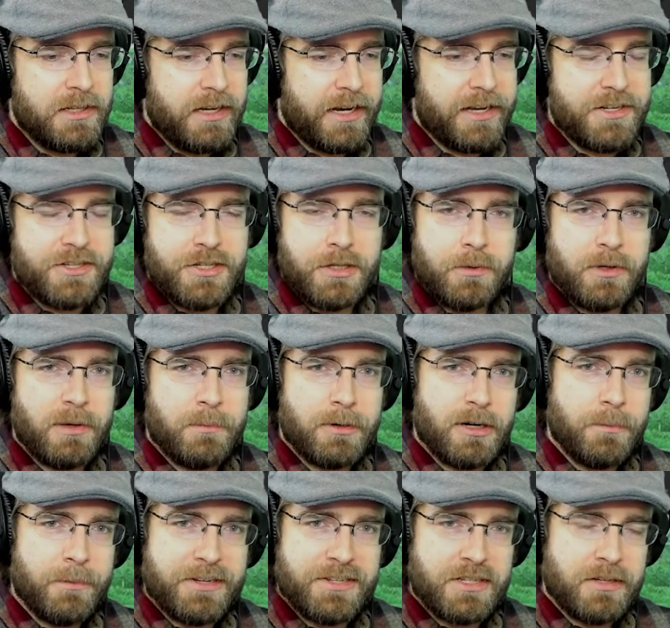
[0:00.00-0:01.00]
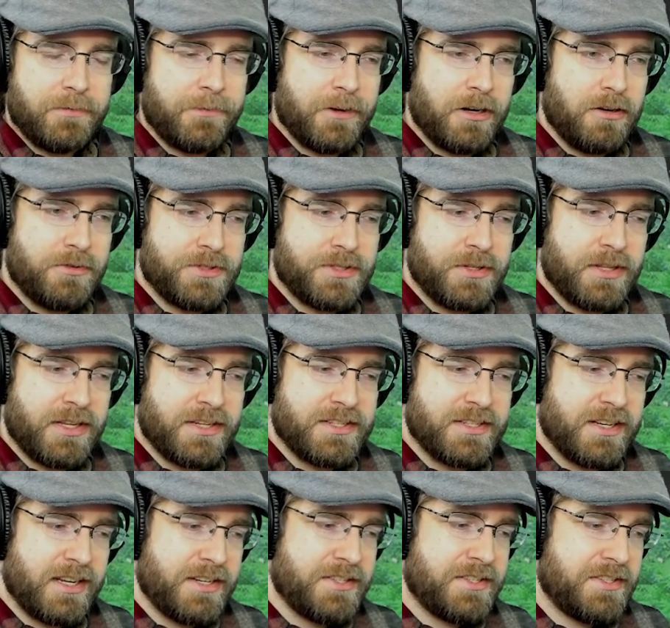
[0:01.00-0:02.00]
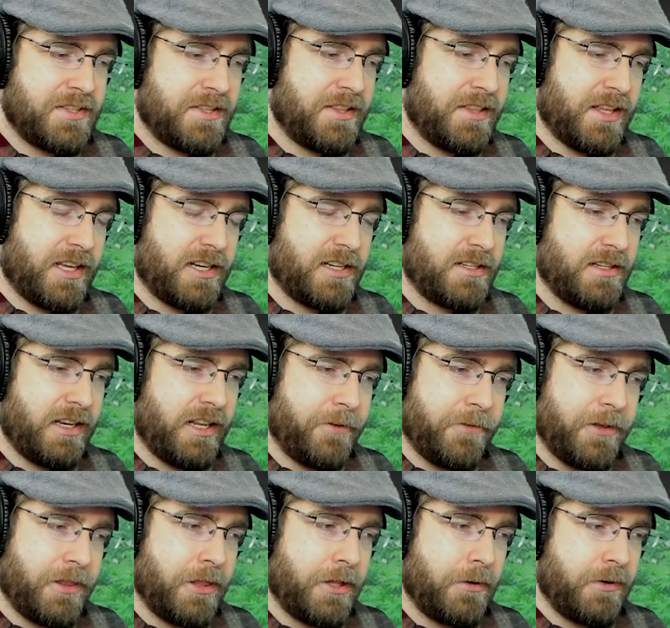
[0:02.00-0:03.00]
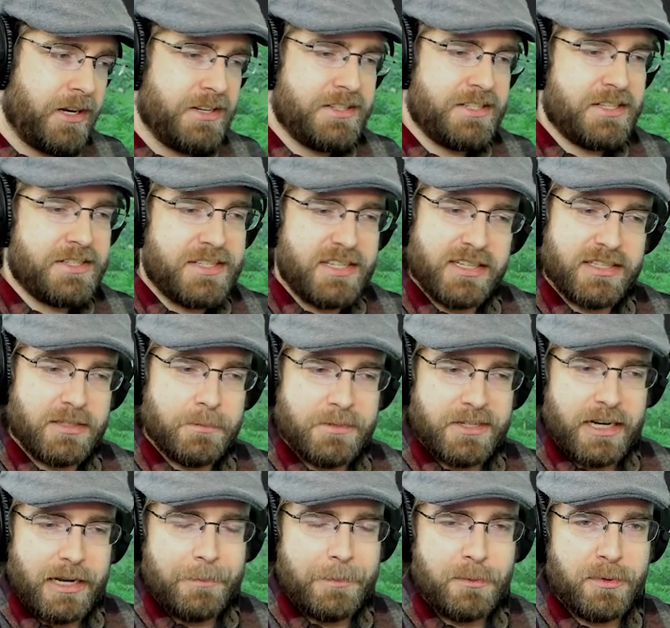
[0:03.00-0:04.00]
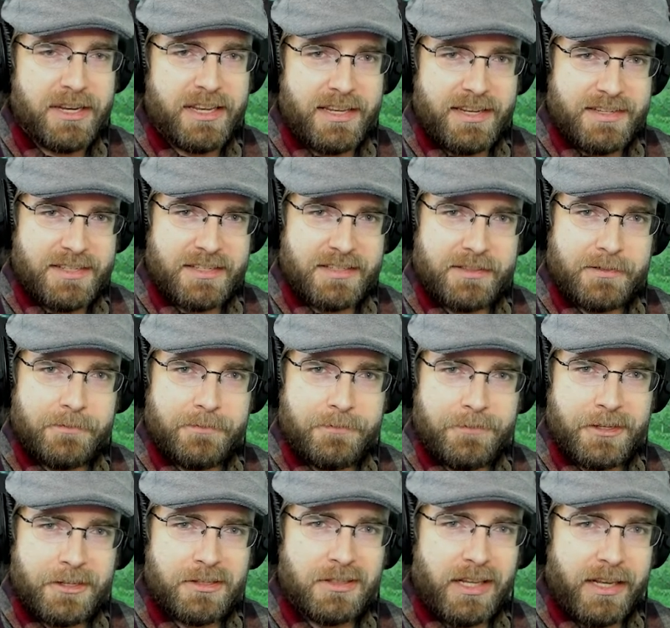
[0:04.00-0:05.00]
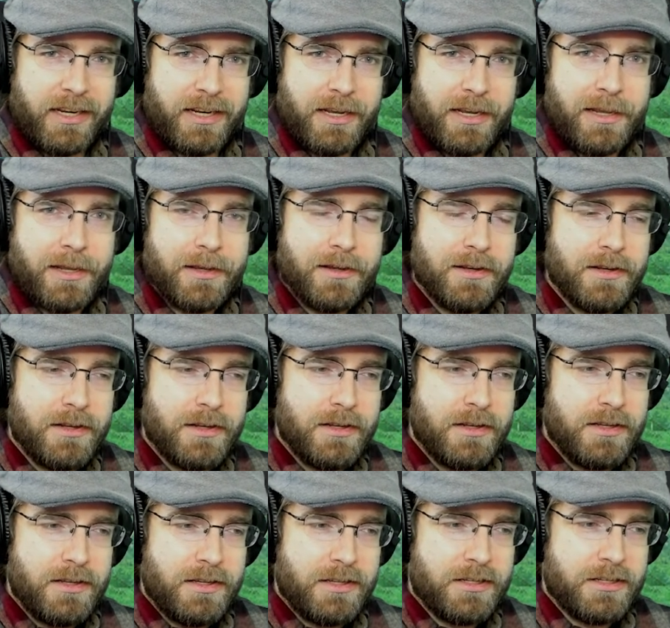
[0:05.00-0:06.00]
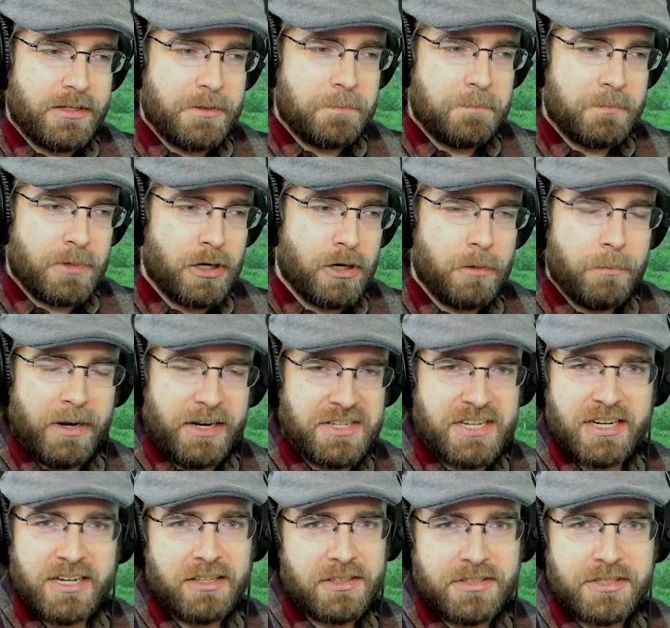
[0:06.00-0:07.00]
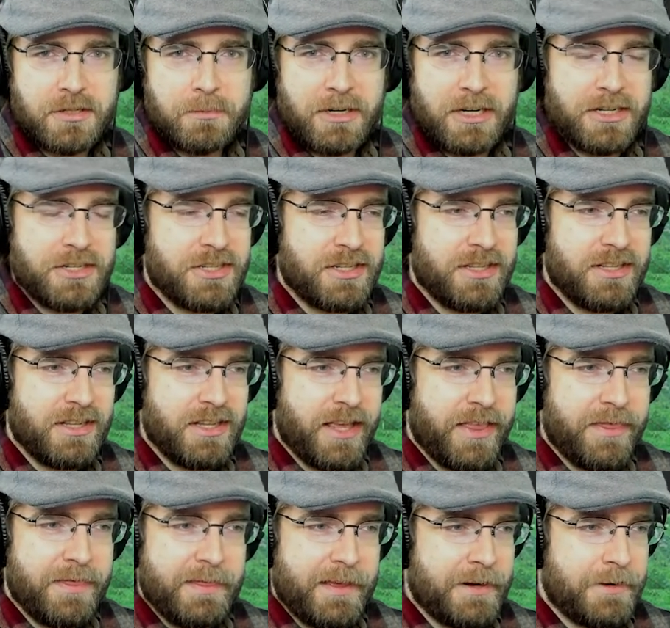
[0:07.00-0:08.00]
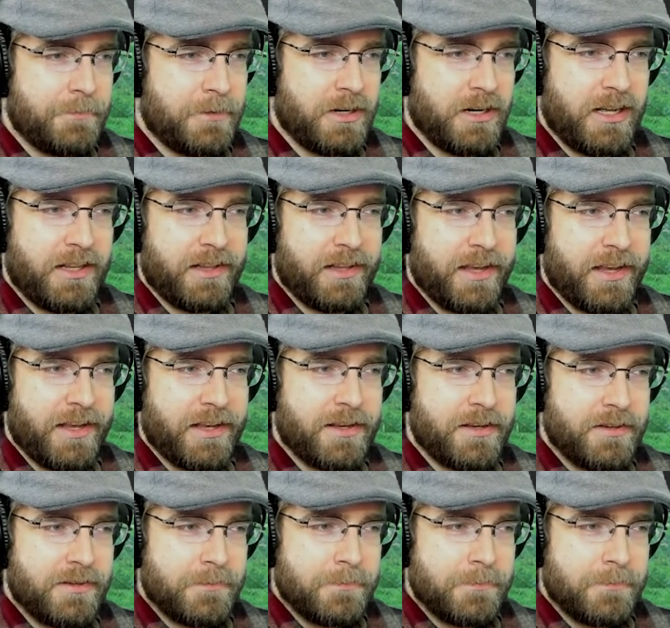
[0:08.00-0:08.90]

I just don't want to burn myself out, so that's nice that even though I did take some time away, it didn't feel like I hurt my channel too much, and we're not like,